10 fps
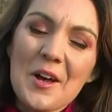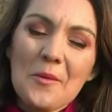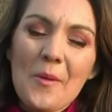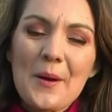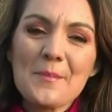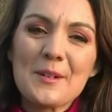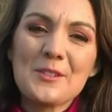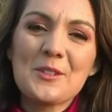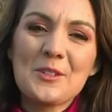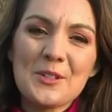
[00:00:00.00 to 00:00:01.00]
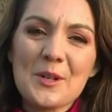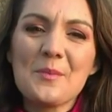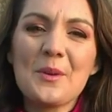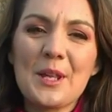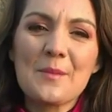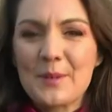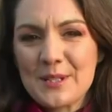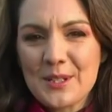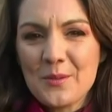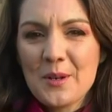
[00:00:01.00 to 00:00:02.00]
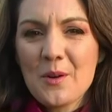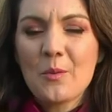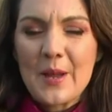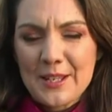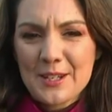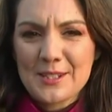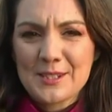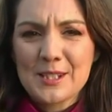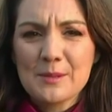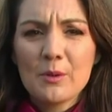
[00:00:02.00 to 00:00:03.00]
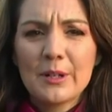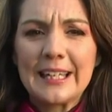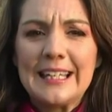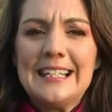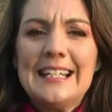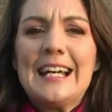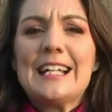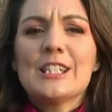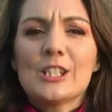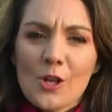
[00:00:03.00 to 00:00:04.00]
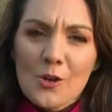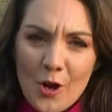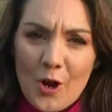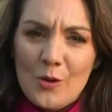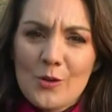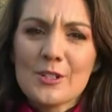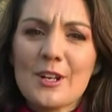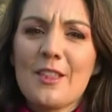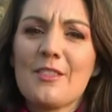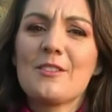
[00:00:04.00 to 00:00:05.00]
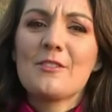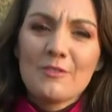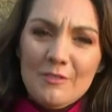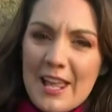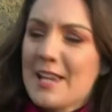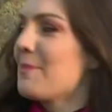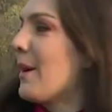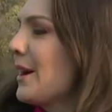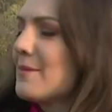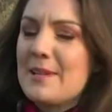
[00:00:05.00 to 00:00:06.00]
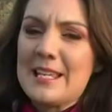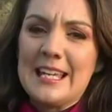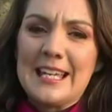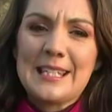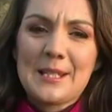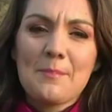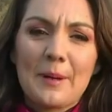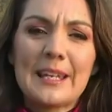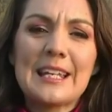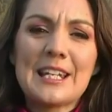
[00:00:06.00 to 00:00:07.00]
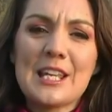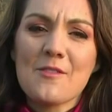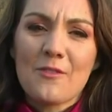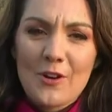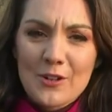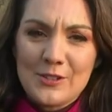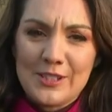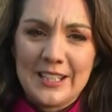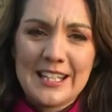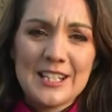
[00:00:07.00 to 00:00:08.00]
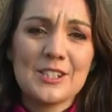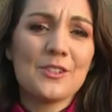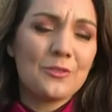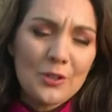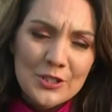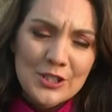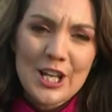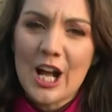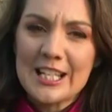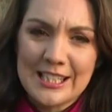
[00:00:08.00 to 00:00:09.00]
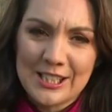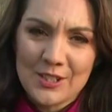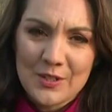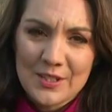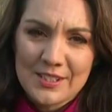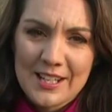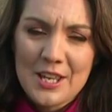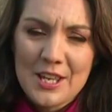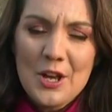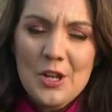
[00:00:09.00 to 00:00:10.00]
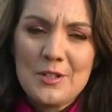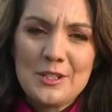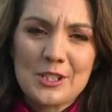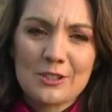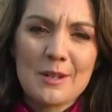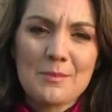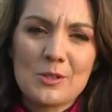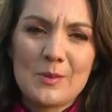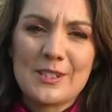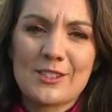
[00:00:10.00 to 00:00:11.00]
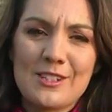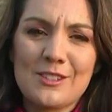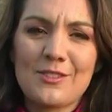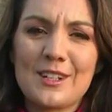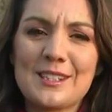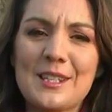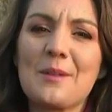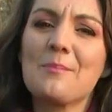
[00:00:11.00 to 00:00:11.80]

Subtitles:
Welcome back to Good Morning Britain. We're at Wakehurst this morning. It is so cold that the lake behind me is completely frozen, and it is a frosty, icy start to the day. You need to scrape those windscreens first thing,